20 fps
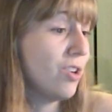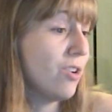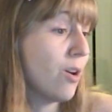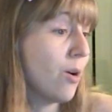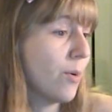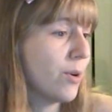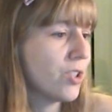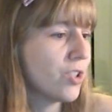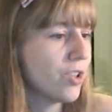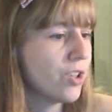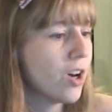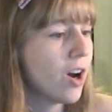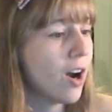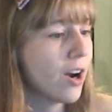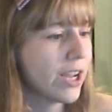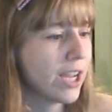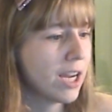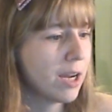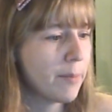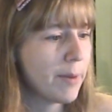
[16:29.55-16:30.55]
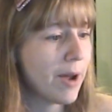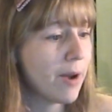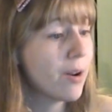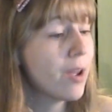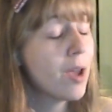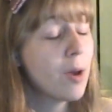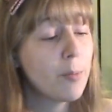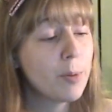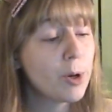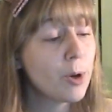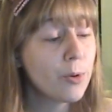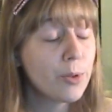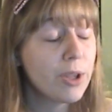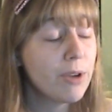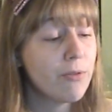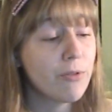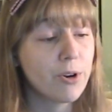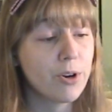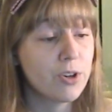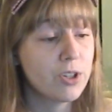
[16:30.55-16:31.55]
know what you're talking about, but only
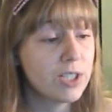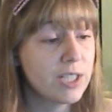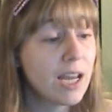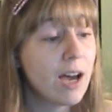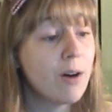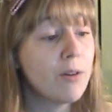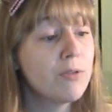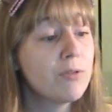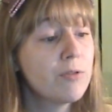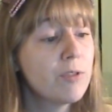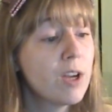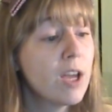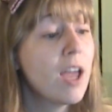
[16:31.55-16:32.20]
for yourself.